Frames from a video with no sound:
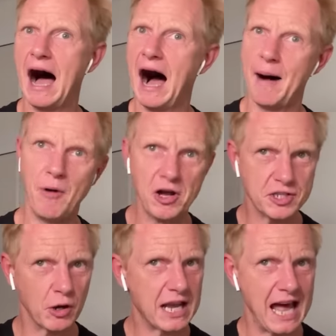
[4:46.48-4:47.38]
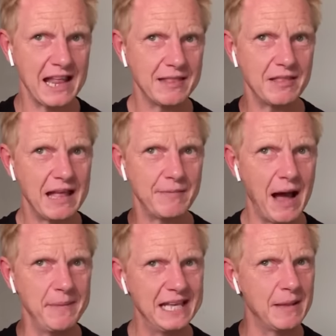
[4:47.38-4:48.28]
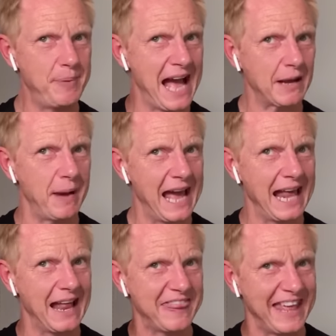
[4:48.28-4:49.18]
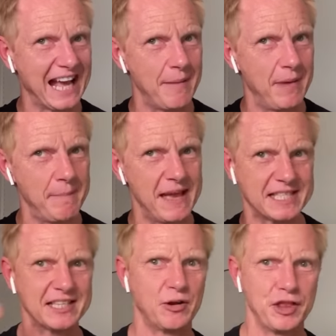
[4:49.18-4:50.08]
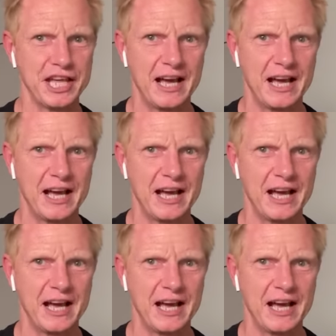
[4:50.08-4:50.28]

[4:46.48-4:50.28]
I'm also kind of... Um, in the back of my head, I think I might mess this whole thing